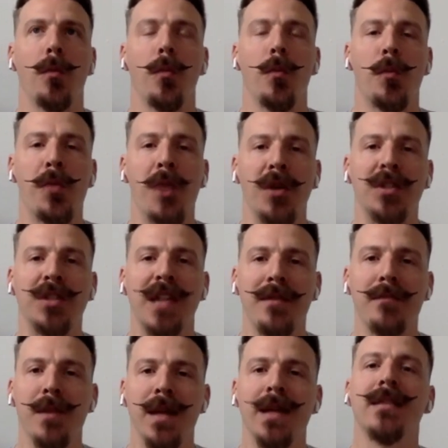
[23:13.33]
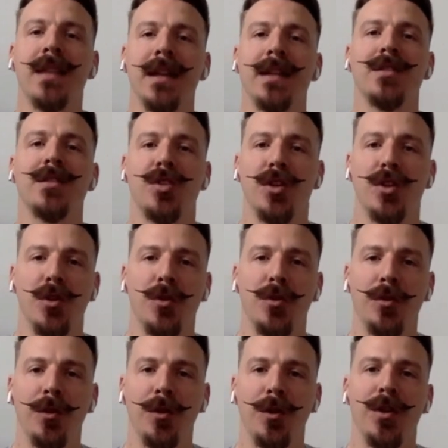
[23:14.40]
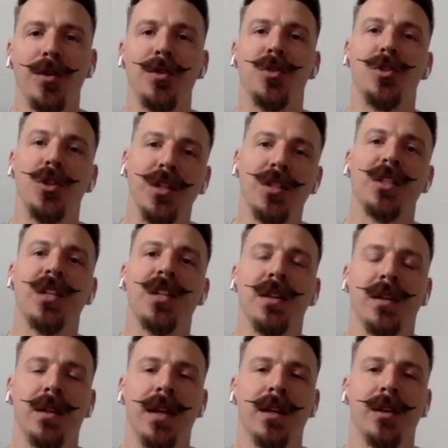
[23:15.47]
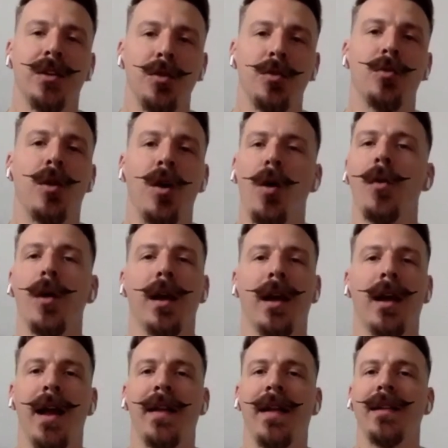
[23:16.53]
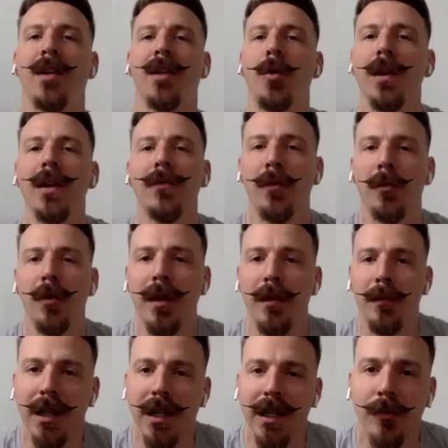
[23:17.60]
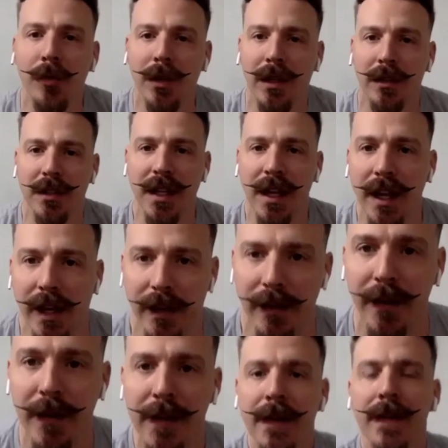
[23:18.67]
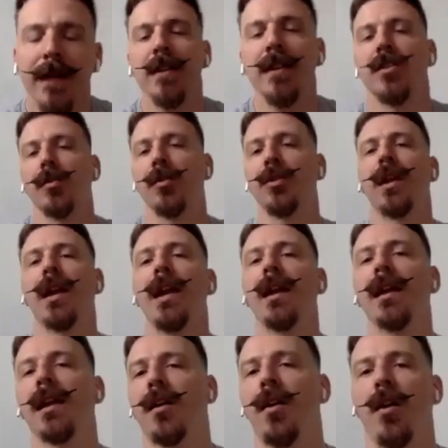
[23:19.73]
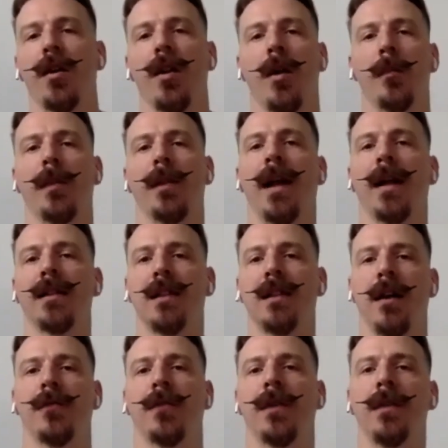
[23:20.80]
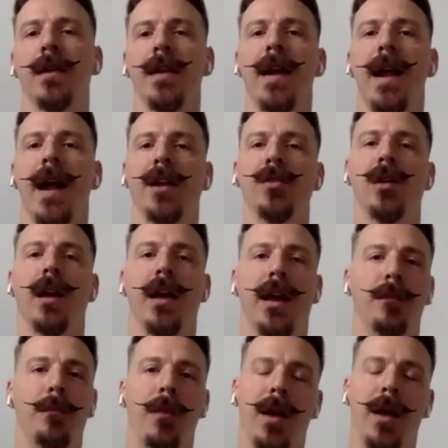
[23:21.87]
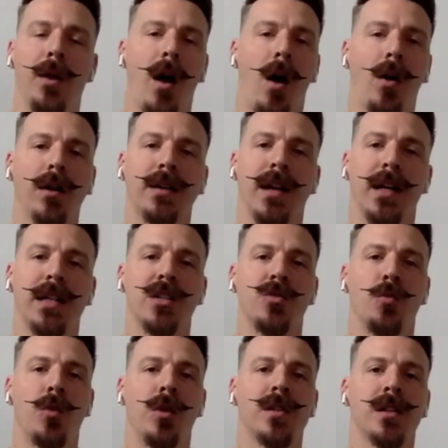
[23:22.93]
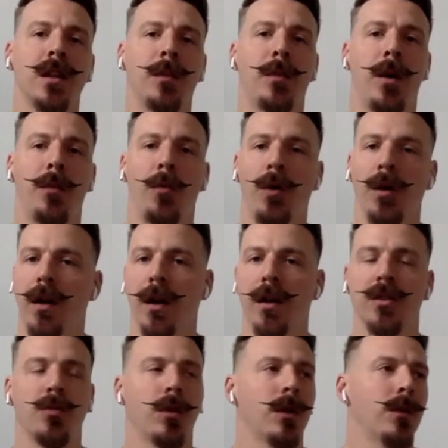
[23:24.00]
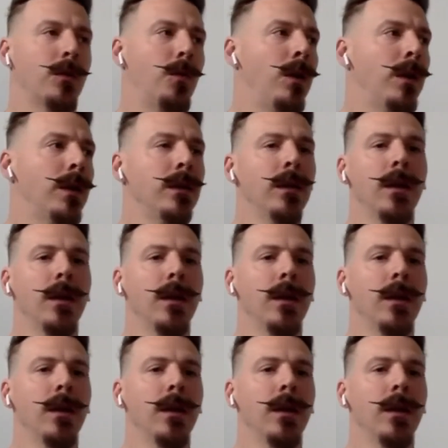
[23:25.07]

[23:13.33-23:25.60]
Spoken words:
they'll say mean things to you just to get you going and don't even really believe what they're saying. So you can't get caught up in that stuff. And all it takes is one slip up, one cuss word, one